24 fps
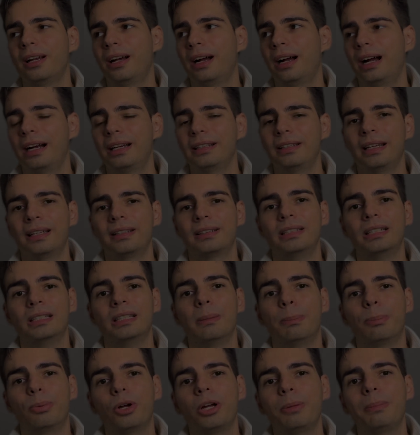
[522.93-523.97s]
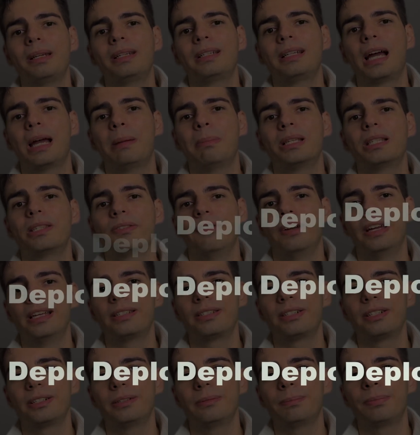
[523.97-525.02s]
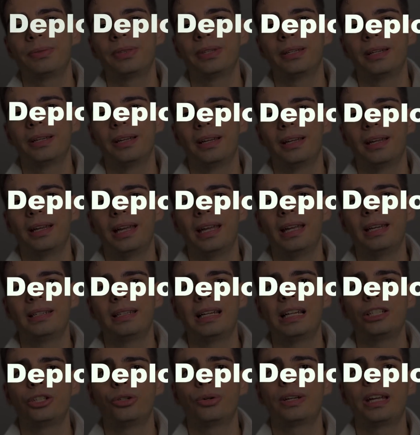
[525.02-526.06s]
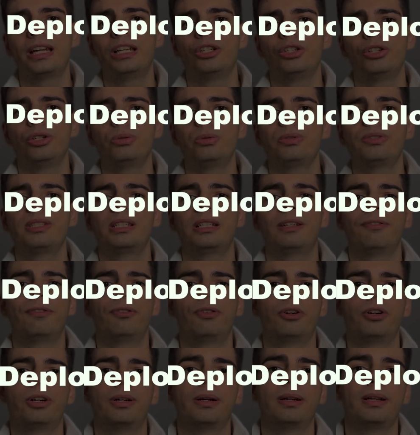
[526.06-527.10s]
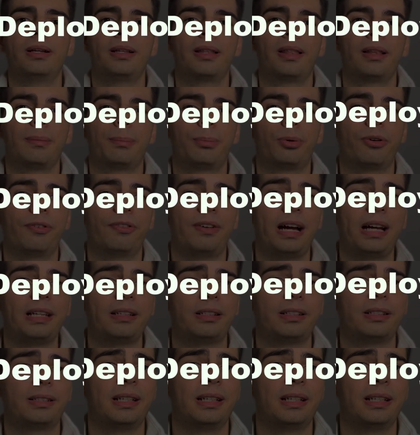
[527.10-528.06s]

are that the deployment time is faster and that you can use it for providers